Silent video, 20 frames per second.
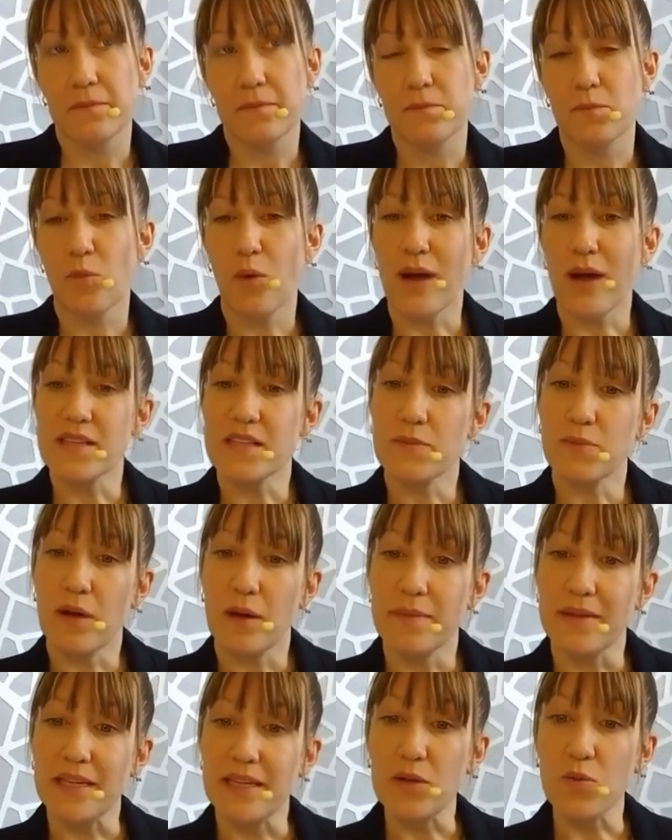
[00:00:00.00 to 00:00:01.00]
why is it a
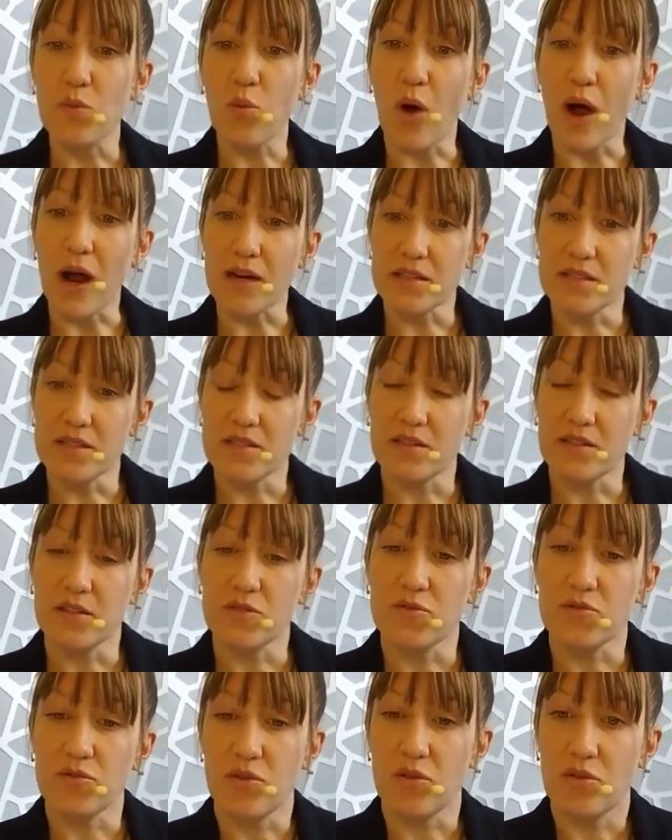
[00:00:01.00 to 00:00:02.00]
problem that he wants to
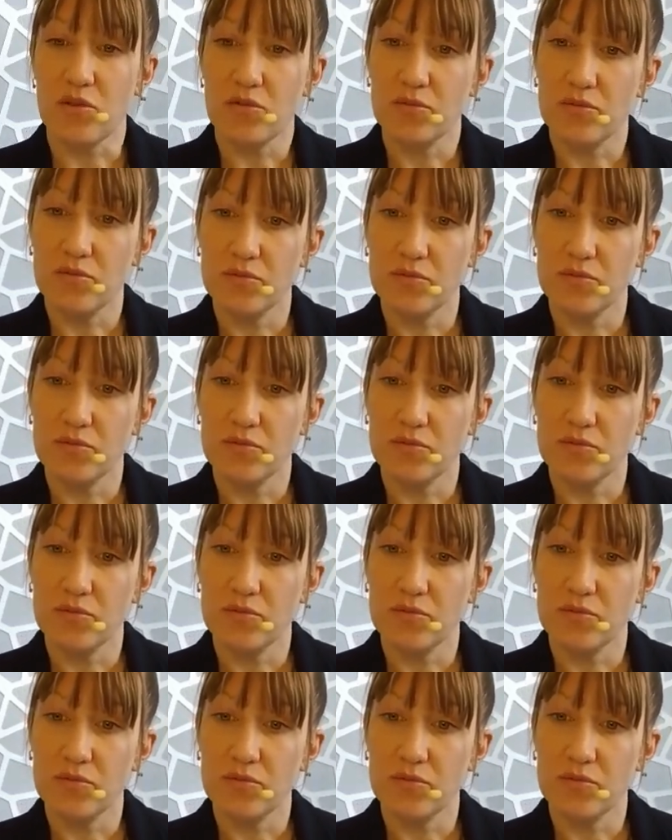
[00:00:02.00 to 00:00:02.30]
control?